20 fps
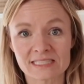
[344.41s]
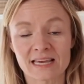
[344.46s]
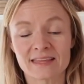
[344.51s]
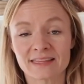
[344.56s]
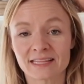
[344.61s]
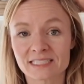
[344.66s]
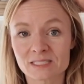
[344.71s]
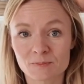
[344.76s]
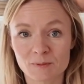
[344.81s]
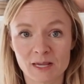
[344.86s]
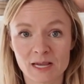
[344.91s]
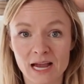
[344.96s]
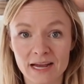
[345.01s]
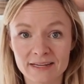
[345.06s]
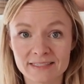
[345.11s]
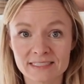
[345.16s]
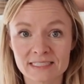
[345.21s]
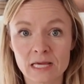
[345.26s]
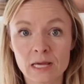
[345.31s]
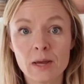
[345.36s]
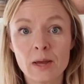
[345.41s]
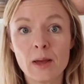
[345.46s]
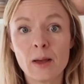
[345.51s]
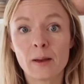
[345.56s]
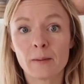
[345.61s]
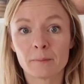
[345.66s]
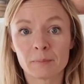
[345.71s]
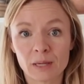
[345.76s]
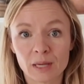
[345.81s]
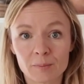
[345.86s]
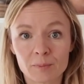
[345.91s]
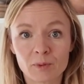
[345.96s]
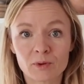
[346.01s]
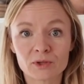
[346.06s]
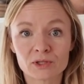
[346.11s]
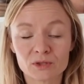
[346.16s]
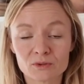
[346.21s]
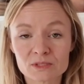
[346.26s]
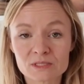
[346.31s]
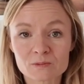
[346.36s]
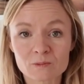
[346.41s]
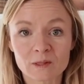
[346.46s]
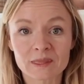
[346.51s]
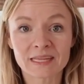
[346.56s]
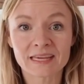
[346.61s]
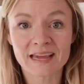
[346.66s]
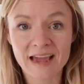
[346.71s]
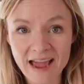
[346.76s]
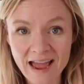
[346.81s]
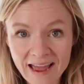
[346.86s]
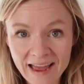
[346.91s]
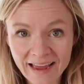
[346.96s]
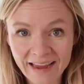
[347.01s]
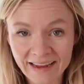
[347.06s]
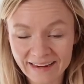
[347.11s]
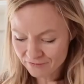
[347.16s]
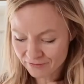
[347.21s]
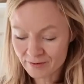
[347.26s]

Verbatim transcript: and that's because people used what they had.